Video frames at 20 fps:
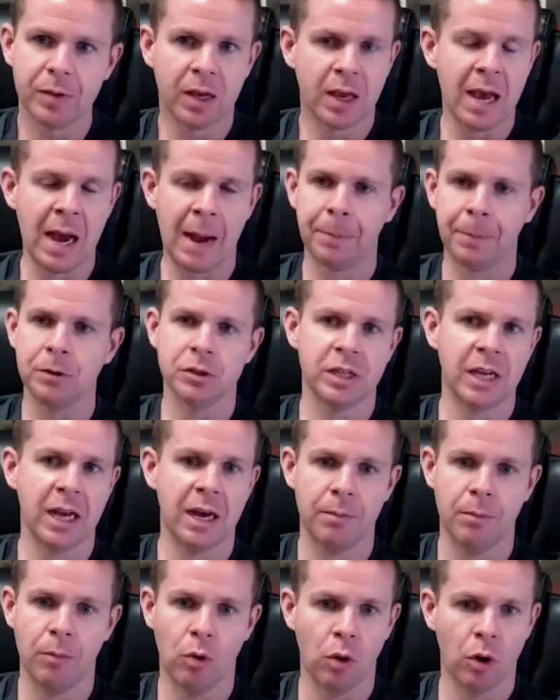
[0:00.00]
Capitals
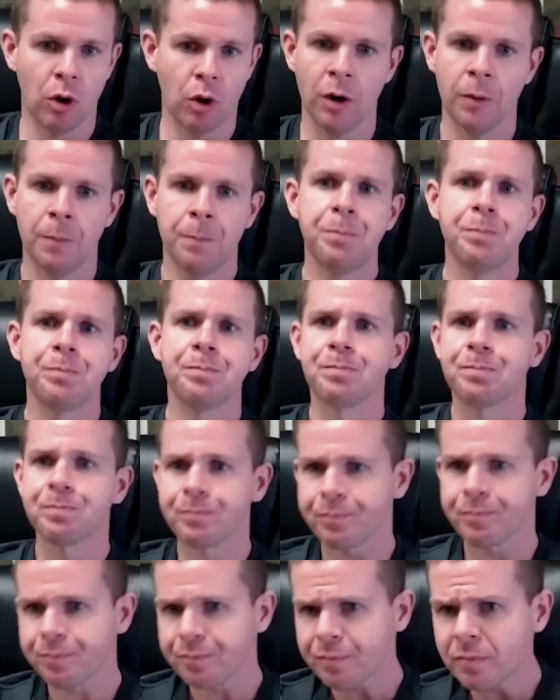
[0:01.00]
had more
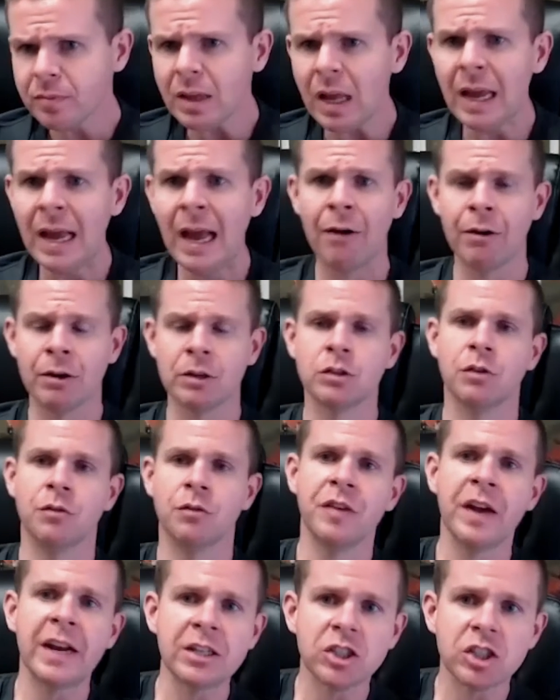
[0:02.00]
Alex
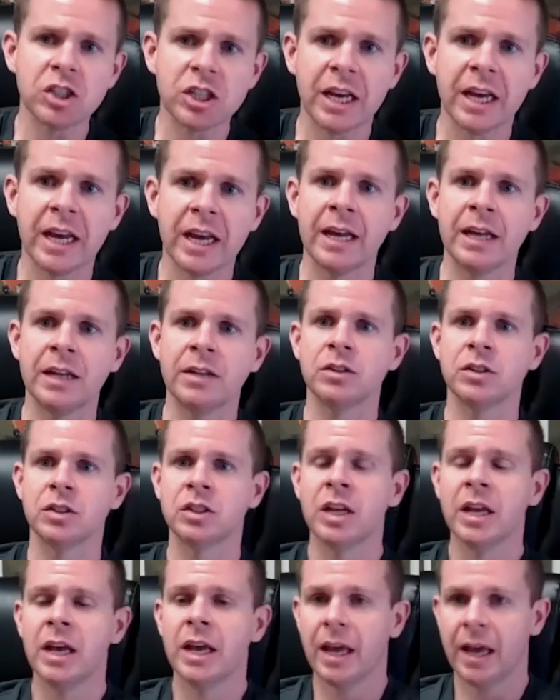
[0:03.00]

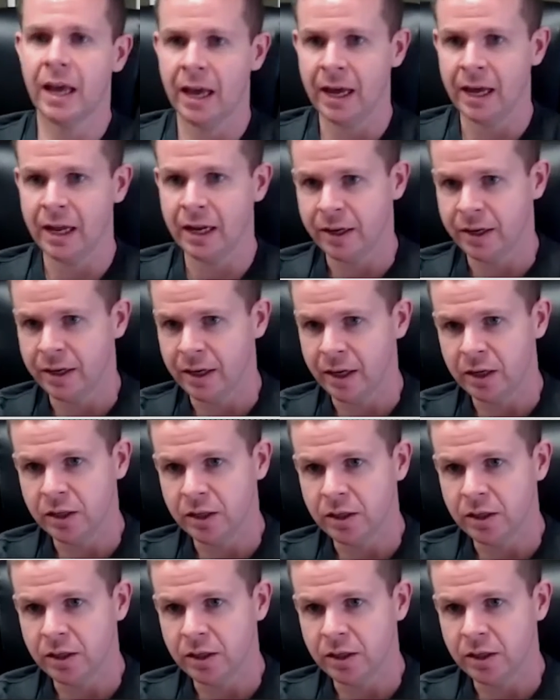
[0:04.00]
Ovechkins and